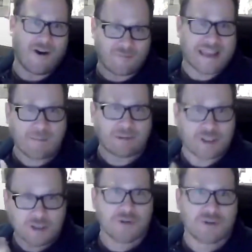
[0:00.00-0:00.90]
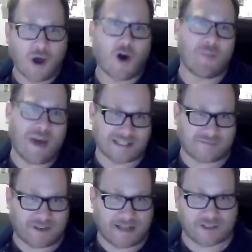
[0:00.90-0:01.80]
being able to use the home as a
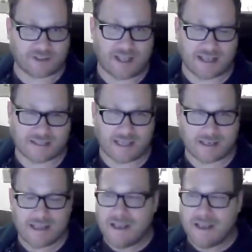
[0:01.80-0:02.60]
financial asset.